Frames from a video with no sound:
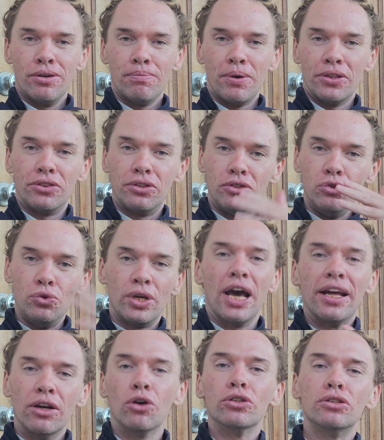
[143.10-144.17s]
But you
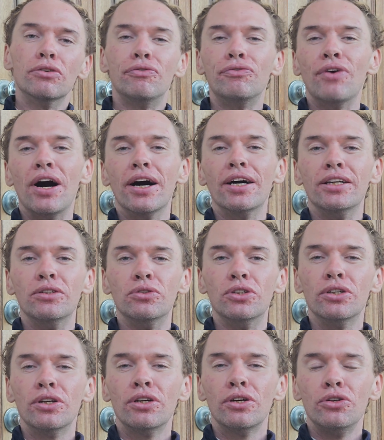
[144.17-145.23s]
cannot define
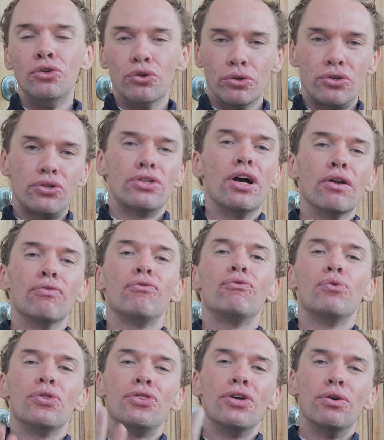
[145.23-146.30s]
yourself
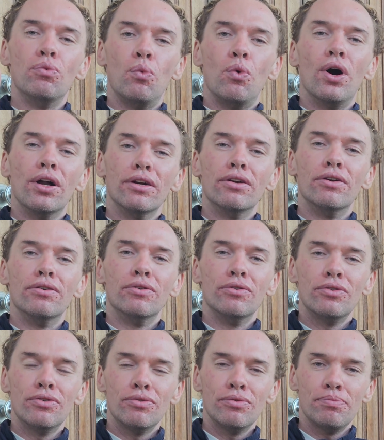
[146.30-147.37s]
within one
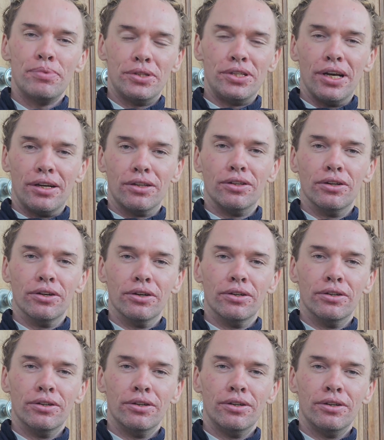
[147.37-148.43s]
particular
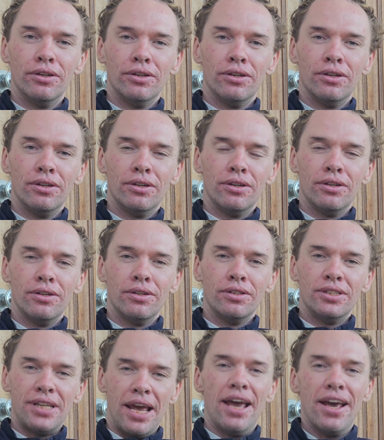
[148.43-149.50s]

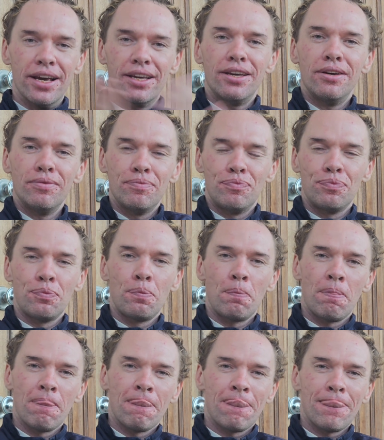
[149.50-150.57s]
take.
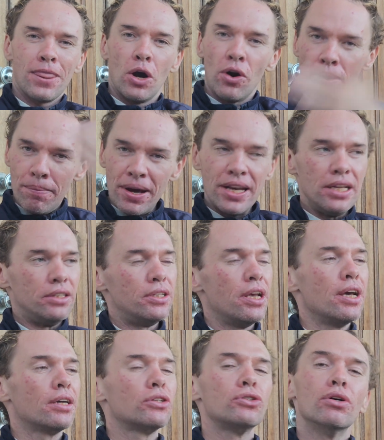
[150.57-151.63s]
There are many
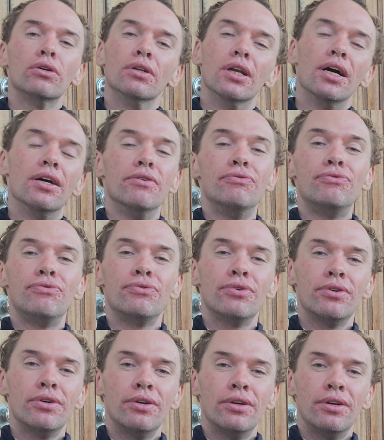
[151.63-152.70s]
takes on life.
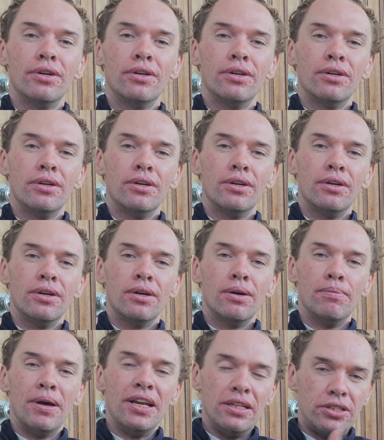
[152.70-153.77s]

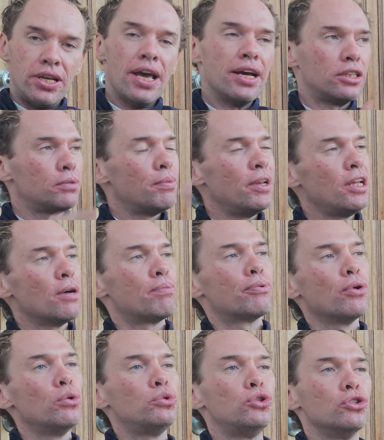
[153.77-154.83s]
Many takes, many
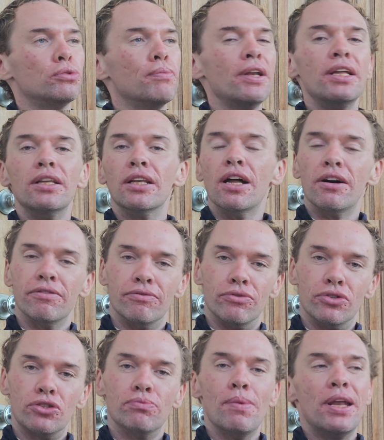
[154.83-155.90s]
approaches, many
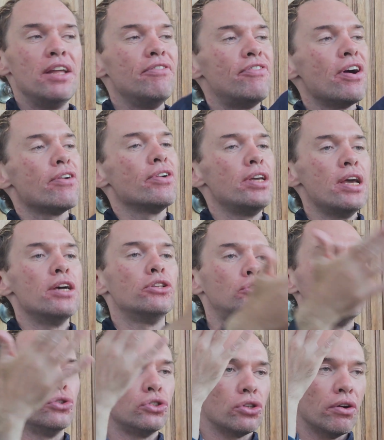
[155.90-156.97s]
loves, many
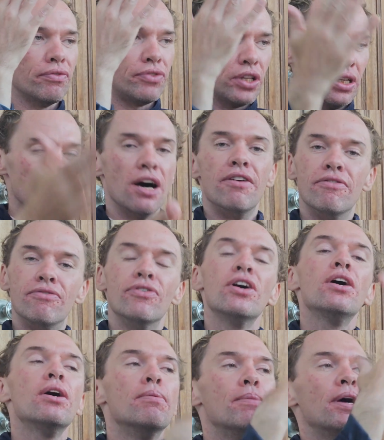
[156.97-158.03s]
variations of the love,
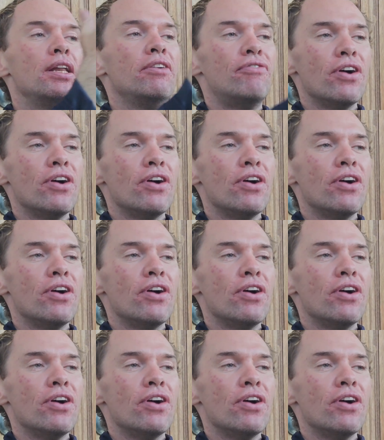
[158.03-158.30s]
many